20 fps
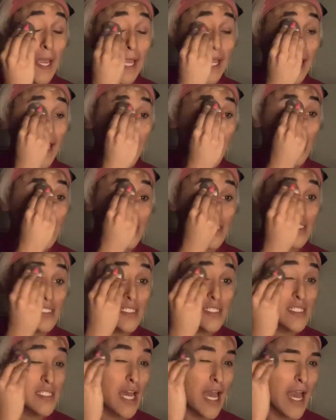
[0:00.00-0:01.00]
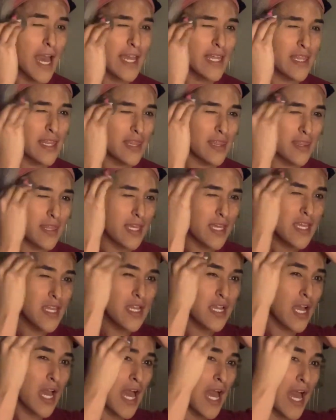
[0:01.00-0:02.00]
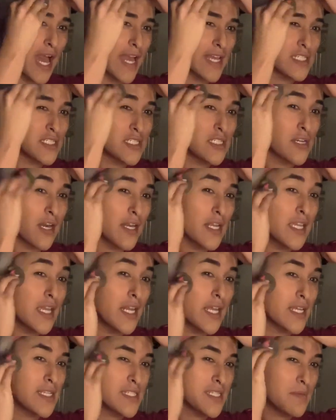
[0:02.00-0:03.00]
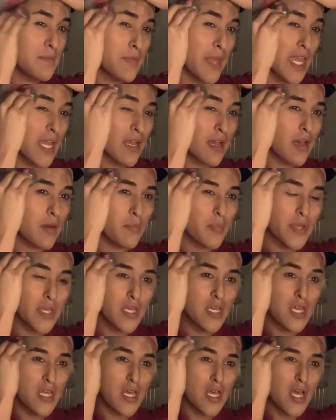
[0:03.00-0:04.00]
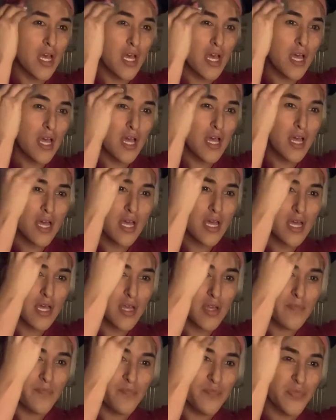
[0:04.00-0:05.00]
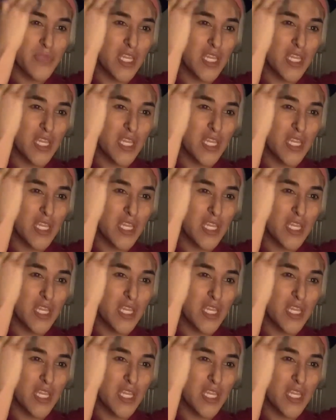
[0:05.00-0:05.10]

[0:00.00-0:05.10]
and I think I started getting into makeup in